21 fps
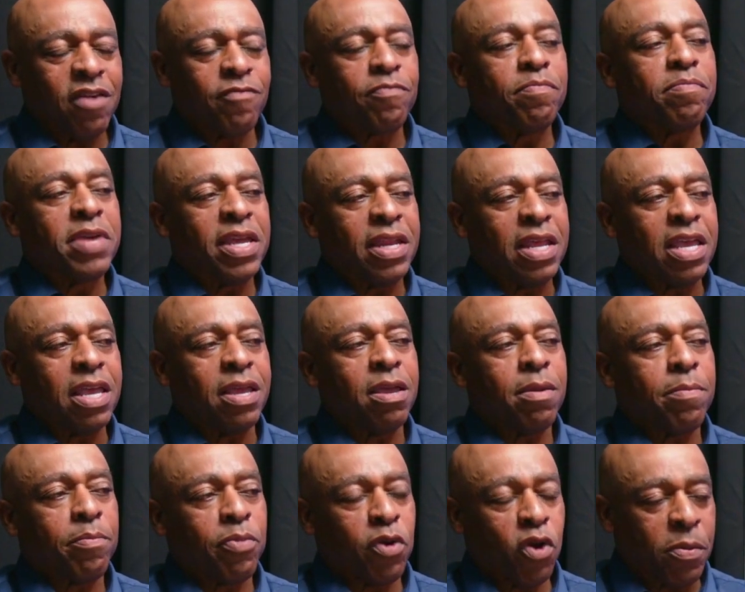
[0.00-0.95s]
you have
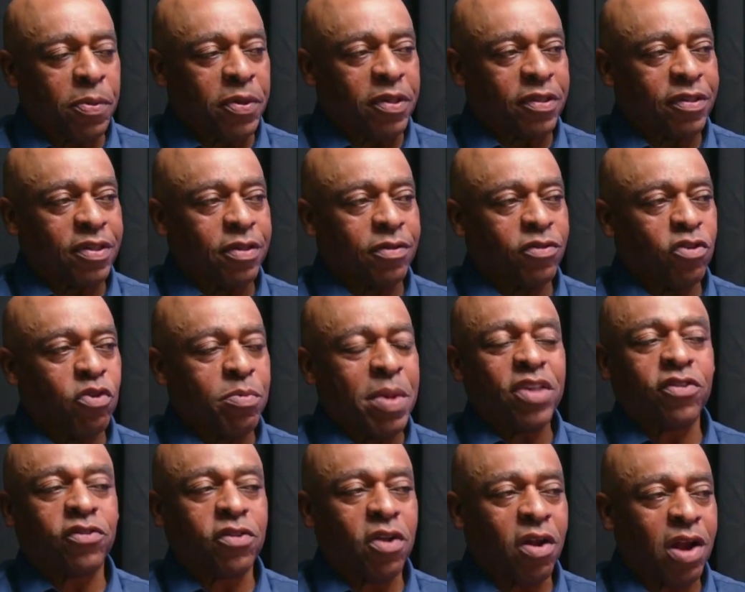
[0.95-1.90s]
many purposes. You
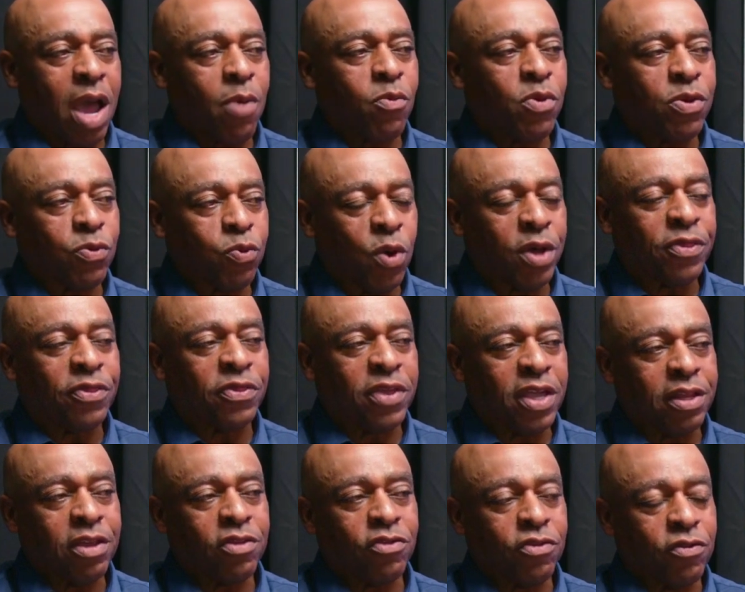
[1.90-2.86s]
may start out with one
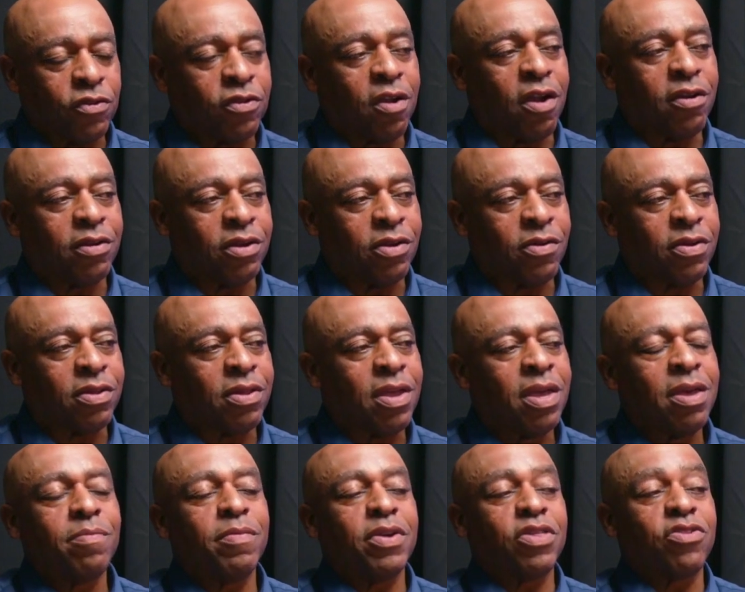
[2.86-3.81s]
thing that you start doing,
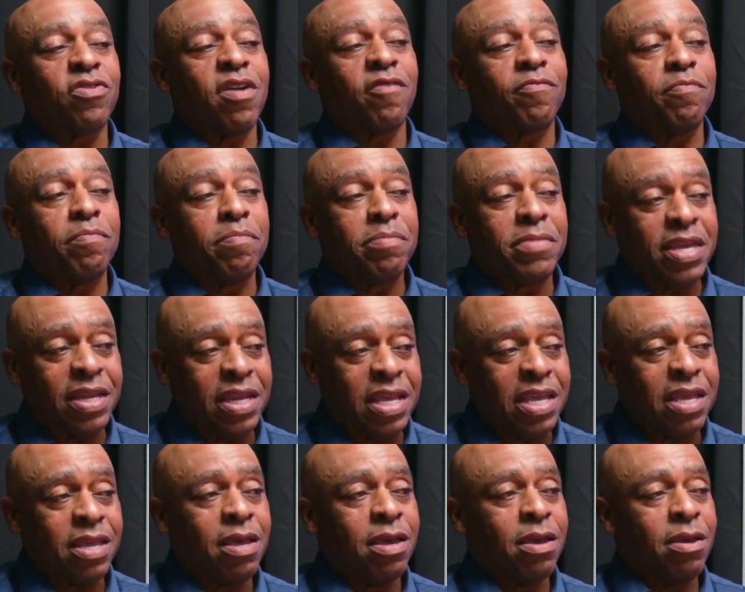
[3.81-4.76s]
but you have
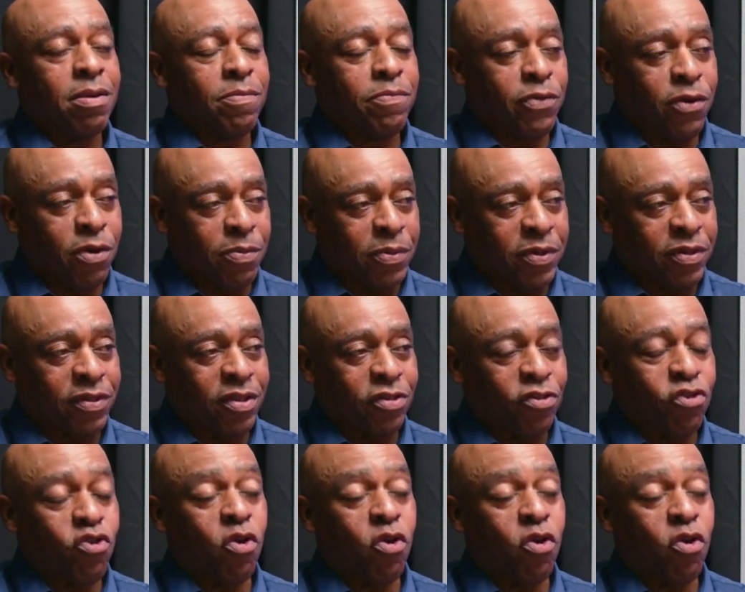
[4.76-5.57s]
many purposes.